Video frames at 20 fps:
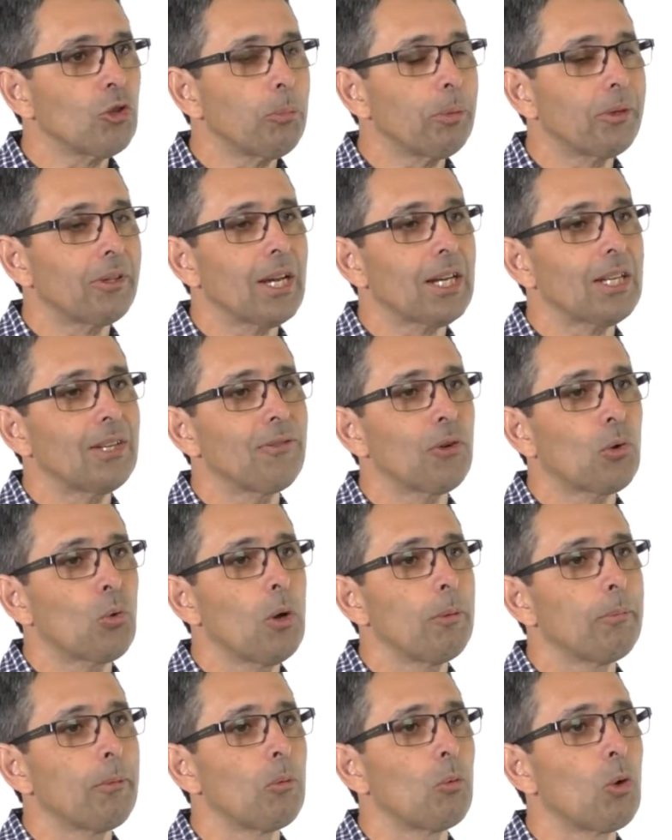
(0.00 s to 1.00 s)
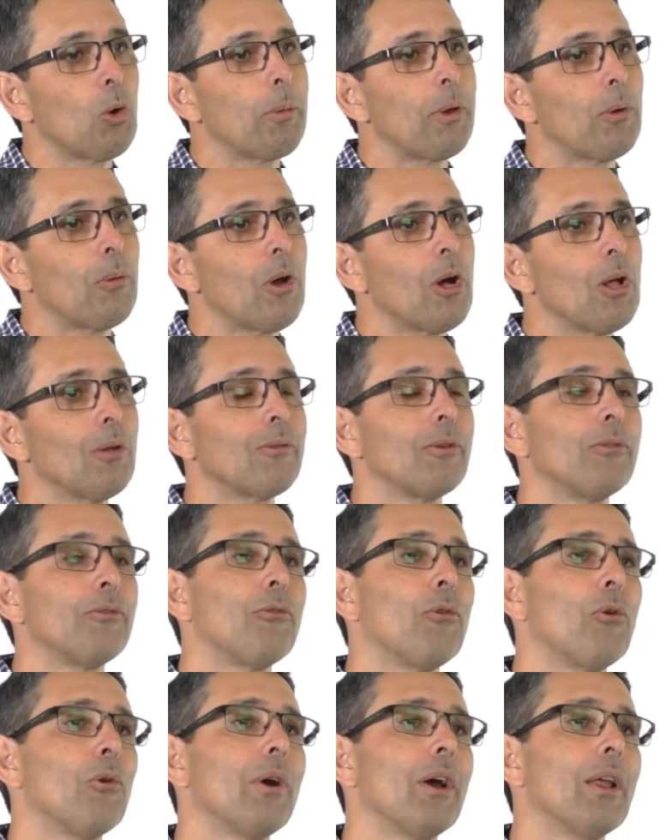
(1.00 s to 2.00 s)
protective equipment will be relevant
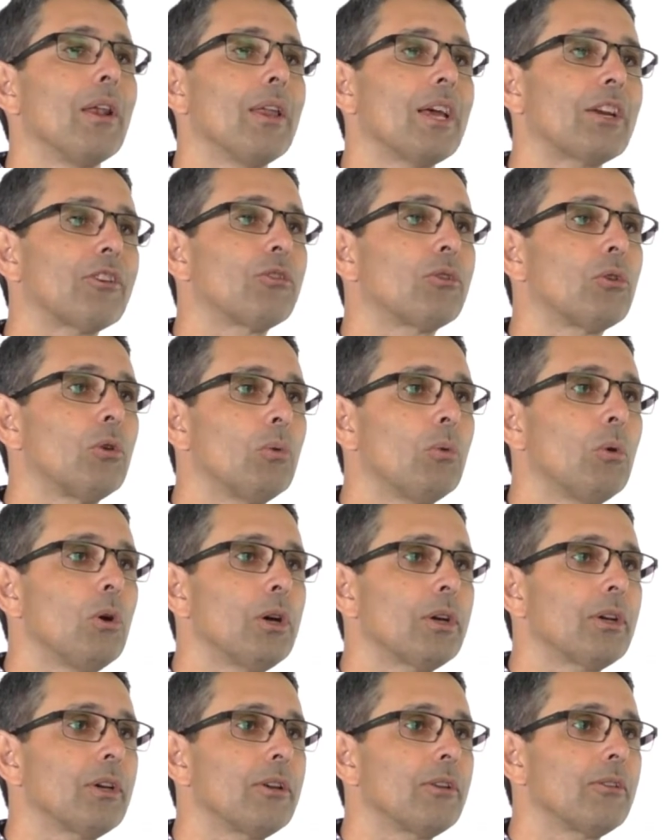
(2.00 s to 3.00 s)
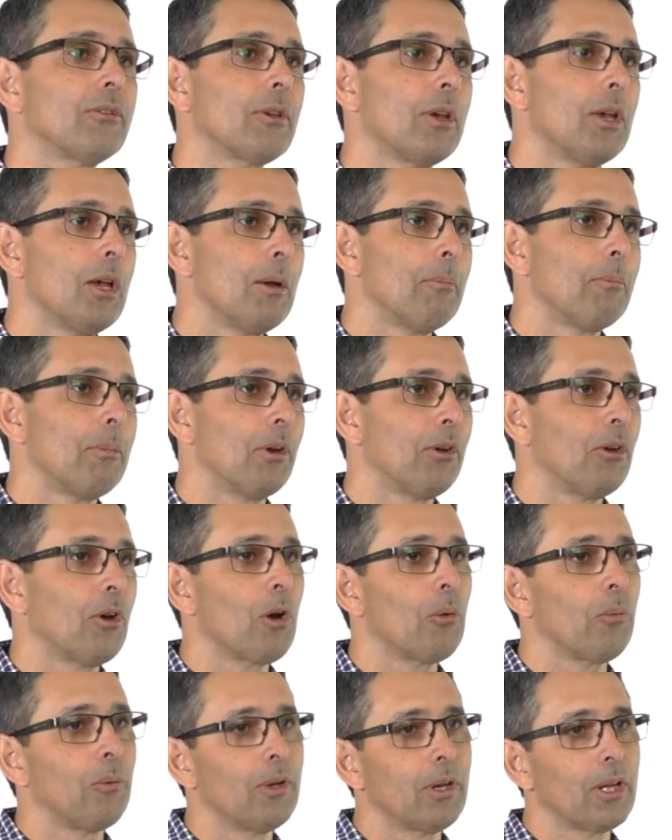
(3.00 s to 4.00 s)
for electrical workers, but
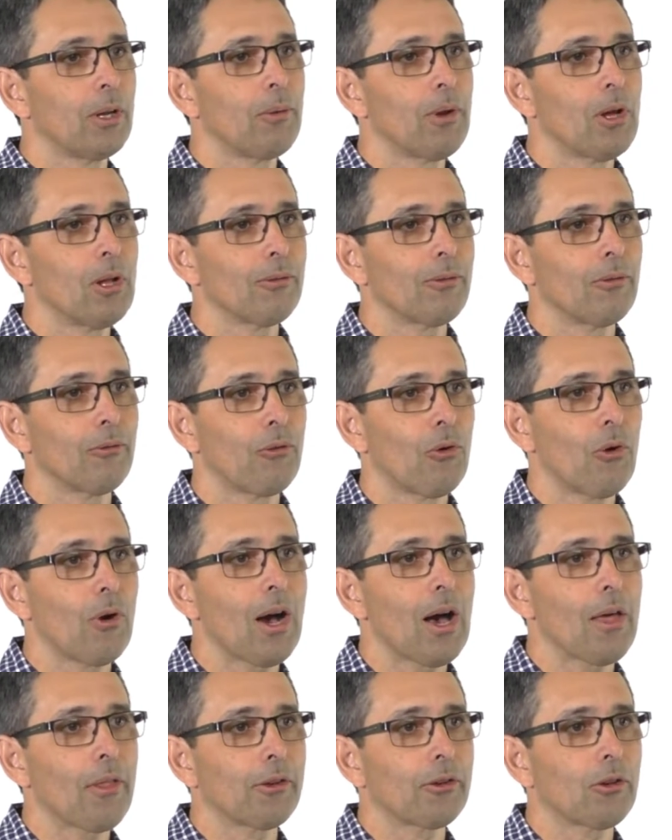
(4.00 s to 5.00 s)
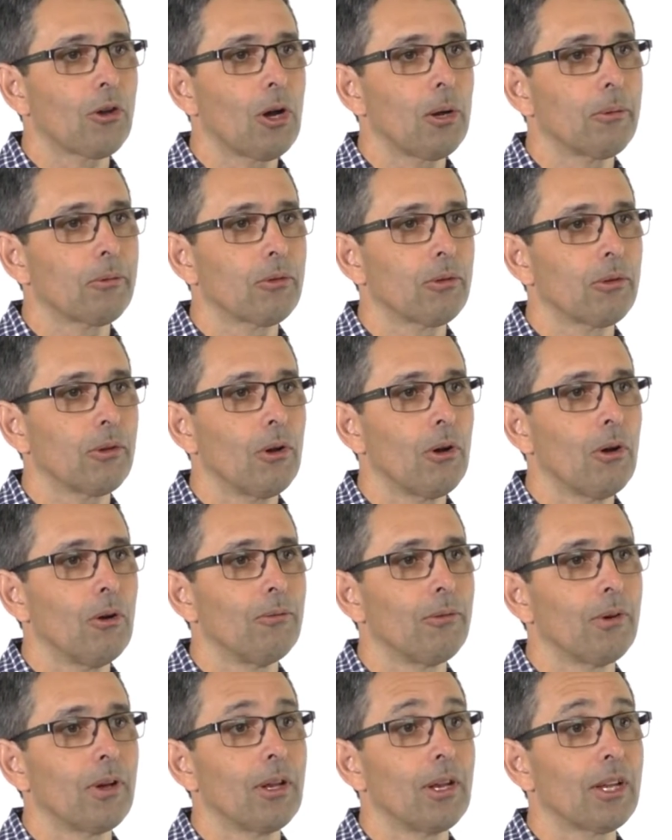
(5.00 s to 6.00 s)
not really relevant for other types
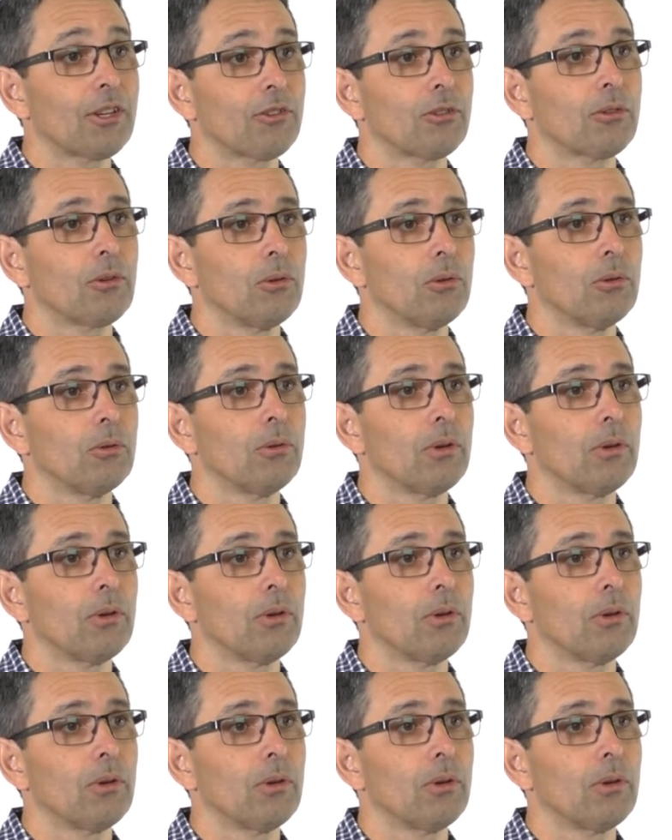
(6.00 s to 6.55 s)
of electrical